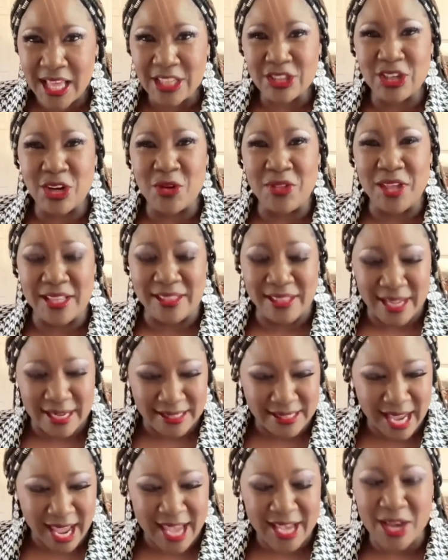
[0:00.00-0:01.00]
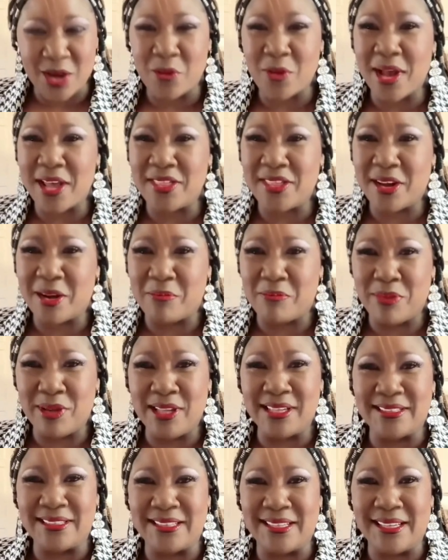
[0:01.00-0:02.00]
so that they take away their
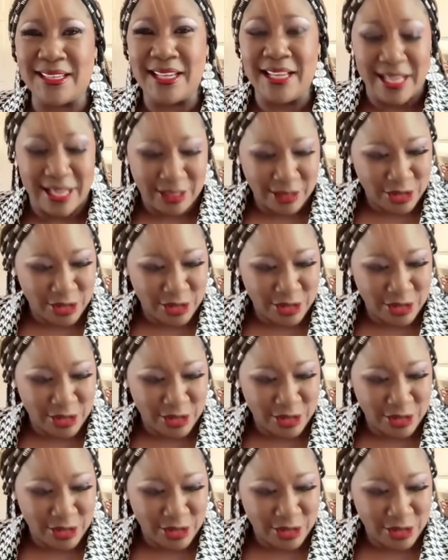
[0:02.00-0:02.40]
ability